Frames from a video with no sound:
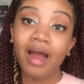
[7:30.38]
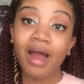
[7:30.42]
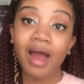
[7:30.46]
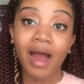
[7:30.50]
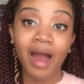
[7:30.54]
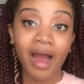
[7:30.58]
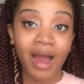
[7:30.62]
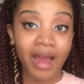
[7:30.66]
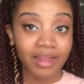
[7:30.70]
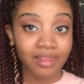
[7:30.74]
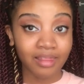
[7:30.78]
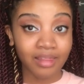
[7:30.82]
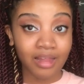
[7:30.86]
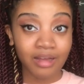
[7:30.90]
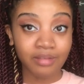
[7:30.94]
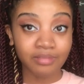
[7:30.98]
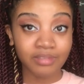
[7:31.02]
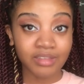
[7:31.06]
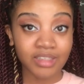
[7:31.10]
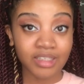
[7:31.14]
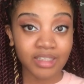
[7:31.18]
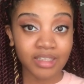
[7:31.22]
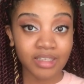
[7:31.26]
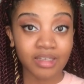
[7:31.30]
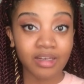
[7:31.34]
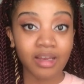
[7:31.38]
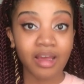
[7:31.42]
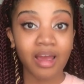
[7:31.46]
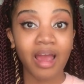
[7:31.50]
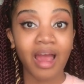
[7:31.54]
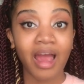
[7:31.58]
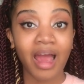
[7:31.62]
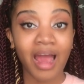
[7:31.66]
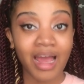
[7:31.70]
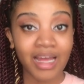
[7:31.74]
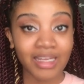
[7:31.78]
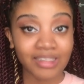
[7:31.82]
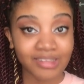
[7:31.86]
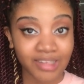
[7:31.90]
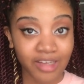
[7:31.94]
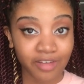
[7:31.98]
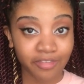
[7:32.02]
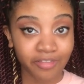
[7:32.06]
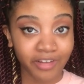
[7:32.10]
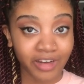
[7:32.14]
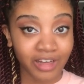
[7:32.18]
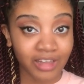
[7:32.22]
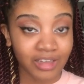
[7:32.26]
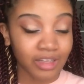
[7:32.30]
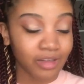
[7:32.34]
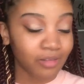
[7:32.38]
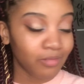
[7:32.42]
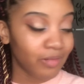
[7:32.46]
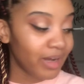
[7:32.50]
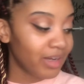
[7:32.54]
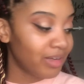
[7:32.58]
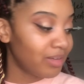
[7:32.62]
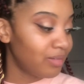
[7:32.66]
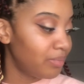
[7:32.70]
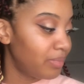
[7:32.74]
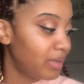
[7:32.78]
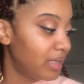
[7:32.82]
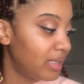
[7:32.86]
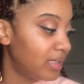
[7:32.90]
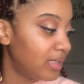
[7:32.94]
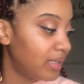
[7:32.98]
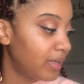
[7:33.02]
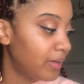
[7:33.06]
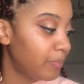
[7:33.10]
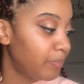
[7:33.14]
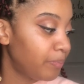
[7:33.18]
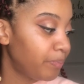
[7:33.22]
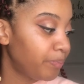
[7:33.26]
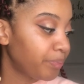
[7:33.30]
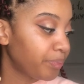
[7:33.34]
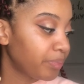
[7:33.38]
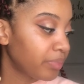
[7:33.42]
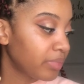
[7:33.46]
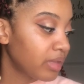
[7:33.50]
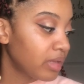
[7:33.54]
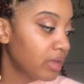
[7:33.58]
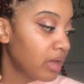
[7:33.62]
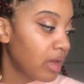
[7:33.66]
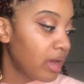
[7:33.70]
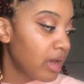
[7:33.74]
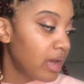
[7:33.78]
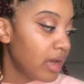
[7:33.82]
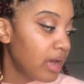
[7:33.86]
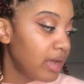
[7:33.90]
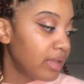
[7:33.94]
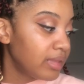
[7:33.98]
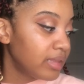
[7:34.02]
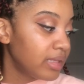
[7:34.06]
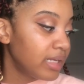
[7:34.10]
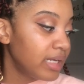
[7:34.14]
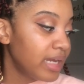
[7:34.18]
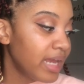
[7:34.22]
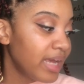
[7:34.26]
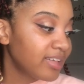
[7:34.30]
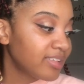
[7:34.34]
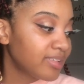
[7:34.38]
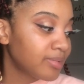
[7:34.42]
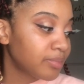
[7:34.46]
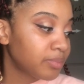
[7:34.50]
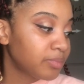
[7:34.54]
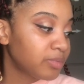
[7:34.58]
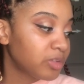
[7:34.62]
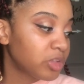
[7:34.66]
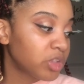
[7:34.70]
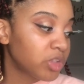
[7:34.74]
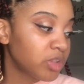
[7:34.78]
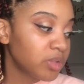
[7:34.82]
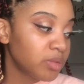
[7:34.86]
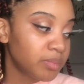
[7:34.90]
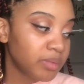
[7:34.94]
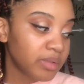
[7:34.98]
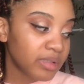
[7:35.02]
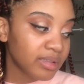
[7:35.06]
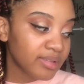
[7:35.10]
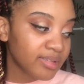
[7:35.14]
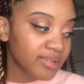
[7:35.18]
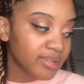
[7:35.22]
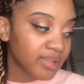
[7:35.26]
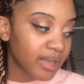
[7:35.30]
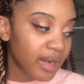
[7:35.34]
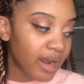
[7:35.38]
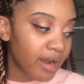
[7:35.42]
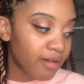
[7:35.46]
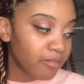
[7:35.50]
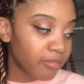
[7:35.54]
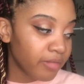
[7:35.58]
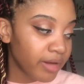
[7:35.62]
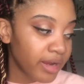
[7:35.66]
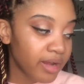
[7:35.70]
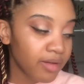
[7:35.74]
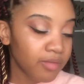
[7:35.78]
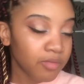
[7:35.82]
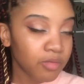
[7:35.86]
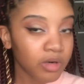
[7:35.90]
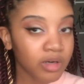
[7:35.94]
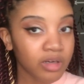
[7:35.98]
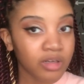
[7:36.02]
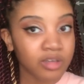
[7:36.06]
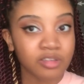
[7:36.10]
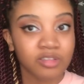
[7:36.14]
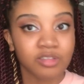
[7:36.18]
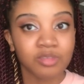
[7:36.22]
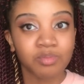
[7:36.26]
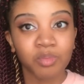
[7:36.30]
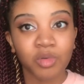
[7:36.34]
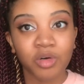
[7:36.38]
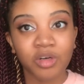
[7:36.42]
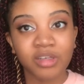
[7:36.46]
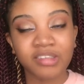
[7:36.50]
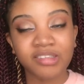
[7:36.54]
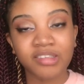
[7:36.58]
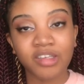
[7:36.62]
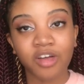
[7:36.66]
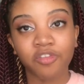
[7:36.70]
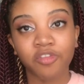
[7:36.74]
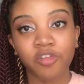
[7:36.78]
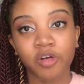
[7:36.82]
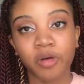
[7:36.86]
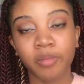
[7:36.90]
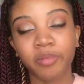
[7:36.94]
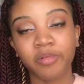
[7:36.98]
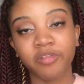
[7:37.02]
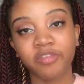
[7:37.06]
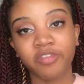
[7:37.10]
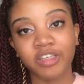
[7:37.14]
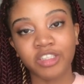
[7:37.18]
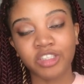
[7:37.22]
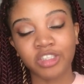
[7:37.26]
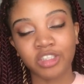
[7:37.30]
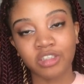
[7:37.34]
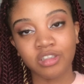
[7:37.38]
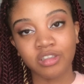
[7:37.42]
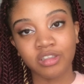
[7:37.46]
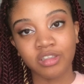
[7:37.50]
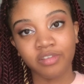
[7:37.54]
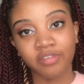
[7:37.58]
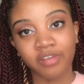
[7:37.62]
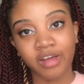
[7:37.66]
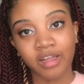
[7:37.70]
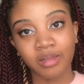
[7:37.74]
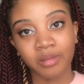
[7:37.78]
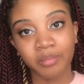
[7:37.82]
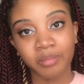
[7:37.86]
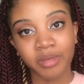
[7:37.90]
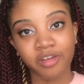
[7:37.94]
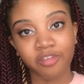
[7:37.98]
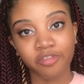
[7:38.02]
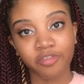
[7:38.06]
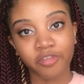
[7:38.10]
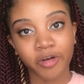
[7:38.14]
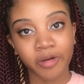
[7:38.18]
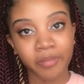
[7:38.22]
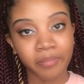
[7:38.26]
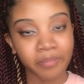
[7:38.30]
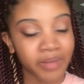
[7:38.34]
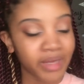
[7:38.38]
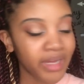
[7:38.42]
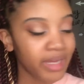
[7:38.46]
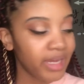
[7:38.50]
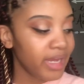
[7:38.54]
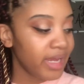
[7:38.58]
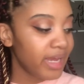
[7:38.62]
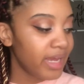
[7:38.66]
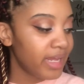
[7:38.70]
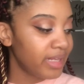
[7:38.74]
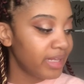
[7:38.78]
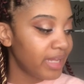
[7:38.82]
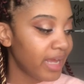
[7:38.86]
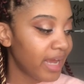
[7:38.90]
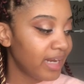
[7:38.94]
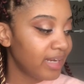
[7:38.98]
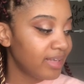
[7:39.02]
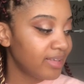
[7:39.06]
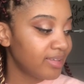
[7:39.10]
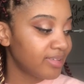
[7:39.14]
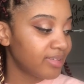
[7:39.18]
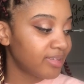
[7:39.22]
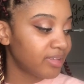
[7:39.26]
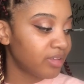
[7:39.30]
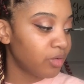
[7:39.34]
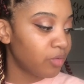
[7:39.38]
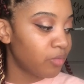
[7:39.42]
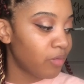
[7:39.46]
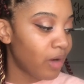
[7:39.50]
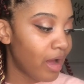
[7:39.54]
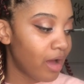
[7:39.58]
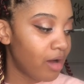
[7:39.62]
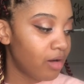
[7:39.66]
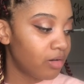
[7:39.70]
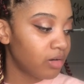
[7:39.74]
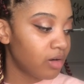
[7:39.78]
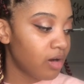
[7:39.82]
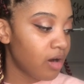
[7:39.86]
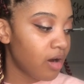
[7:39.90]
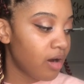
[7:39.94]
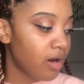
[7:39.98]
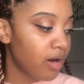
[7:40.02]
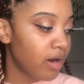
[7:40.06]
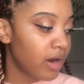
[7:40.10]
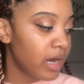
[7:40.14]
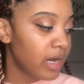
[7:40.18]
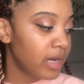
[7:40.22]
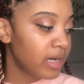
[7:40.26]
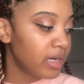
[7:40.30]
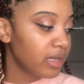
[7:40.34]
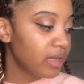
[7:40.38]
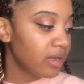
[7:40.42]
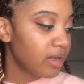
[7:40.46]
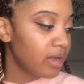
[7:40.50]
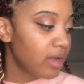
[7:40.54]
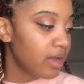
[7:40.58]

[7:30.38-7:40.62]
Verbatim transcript: I loved it. I definitely recommend it. The next two books that I read were more so for professional development for me, and that is The Wild Card